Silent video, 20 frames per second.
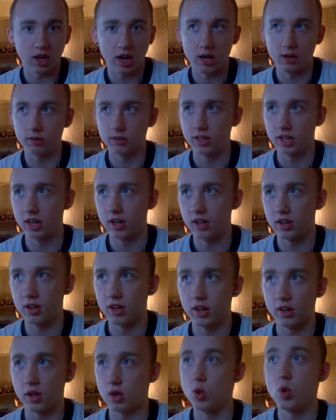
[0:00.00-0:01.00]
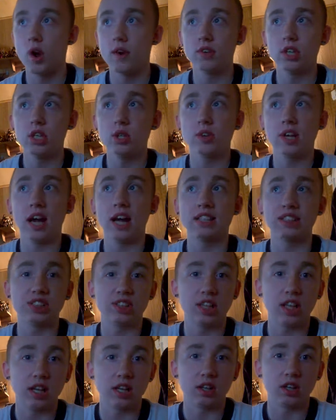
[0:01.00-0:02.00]
I don't care. Whoever you guys
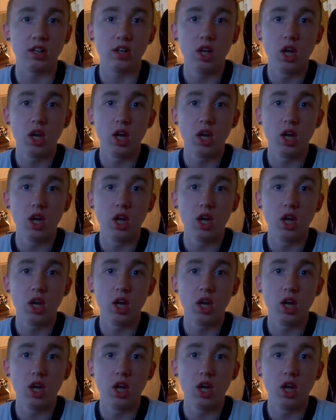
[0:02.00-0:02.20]
think